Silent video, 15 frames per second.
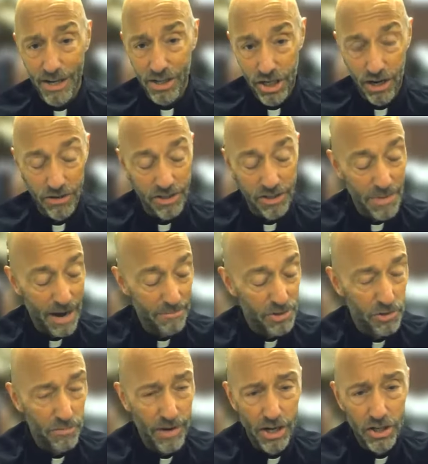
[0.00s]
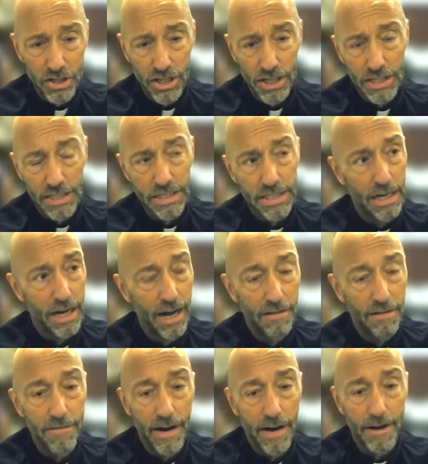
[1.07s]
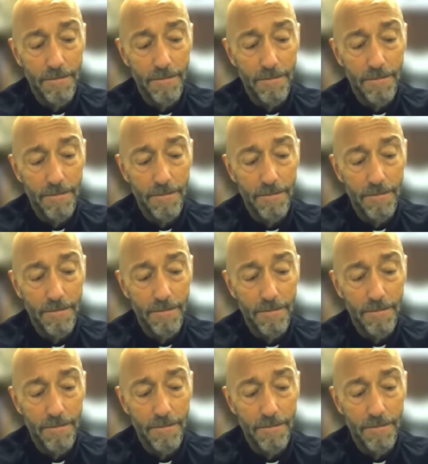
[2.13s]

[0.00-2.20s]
shared some observations of